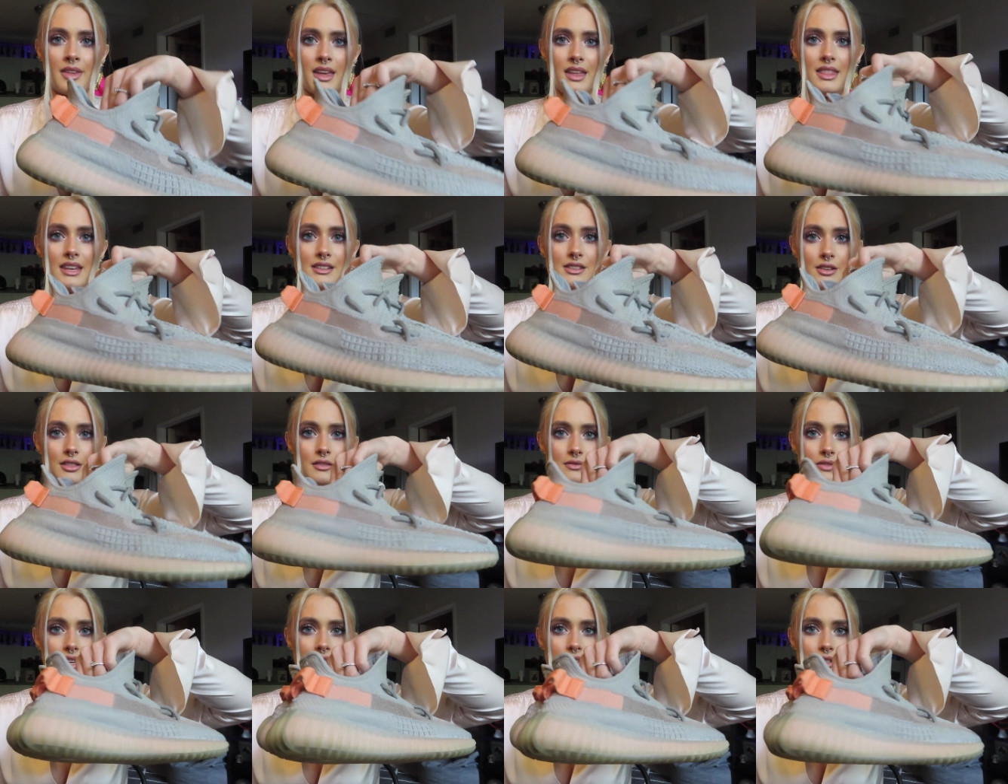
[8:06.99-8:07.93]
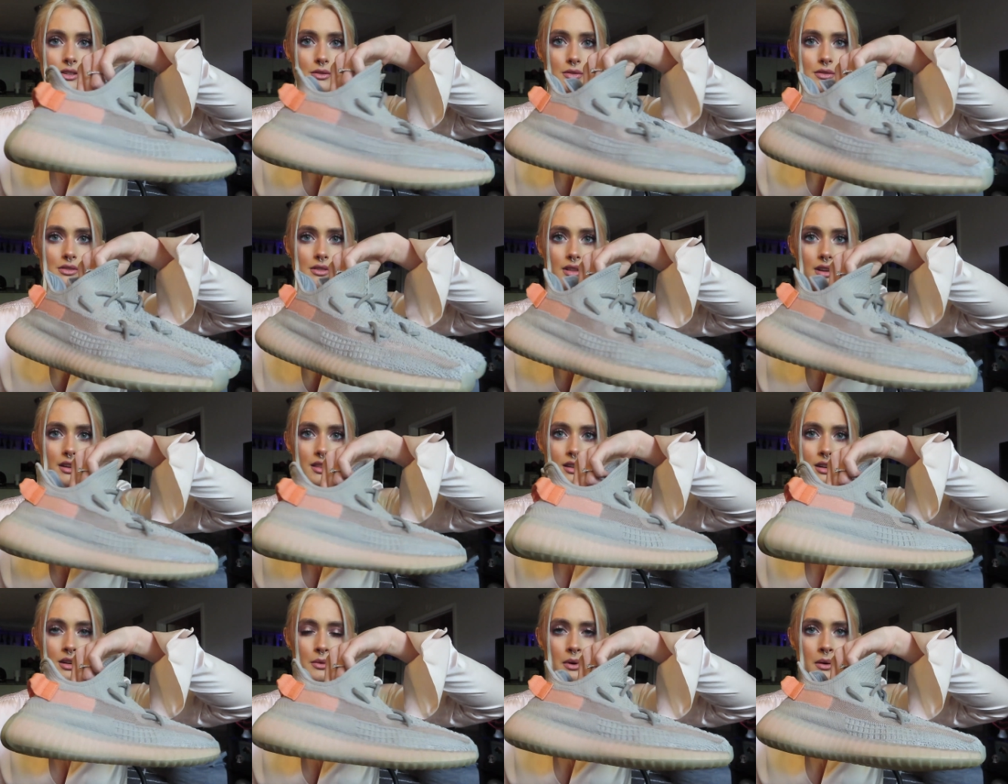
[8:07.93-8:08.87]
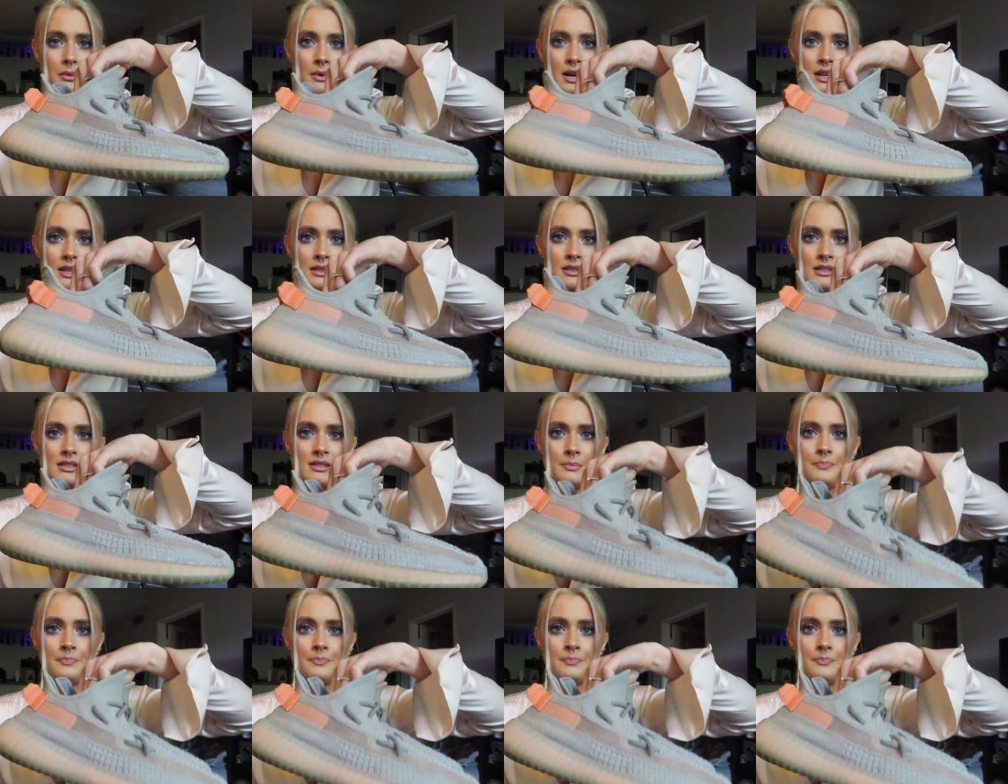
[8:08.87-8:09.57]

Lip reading: and these are the V2, so they're the newer ones.